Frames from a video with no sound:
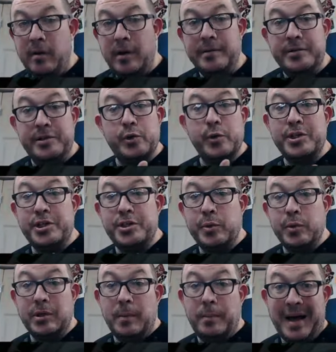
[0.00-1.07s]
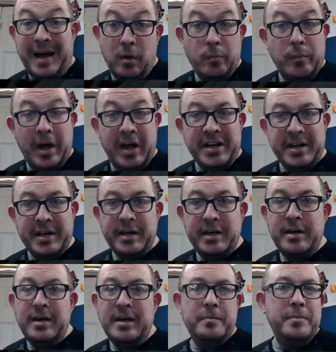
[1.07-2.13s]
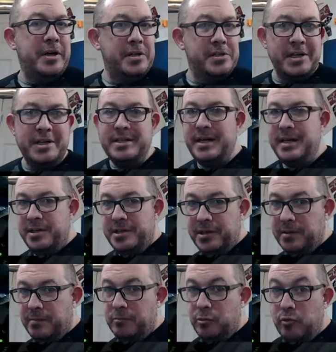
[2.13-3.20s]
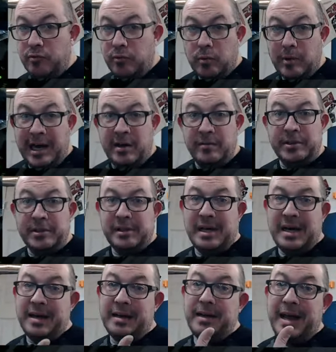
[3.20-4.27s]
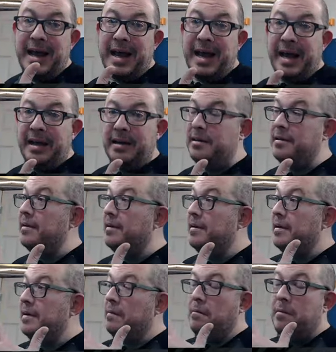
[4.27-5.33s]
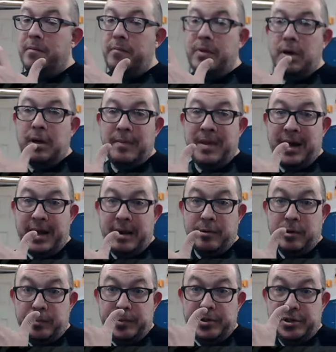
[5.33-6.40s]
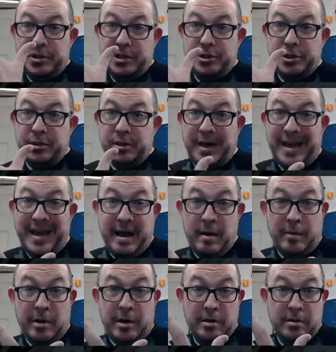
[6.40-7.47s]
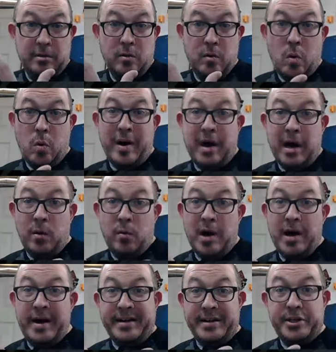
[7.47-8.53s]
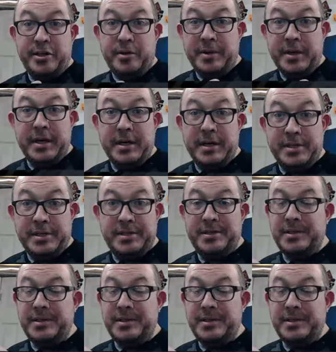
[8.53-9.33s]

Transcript: I've switched to a lapel mic because I tend to move around a lot, and then I'm not able to position the camera where I want it to because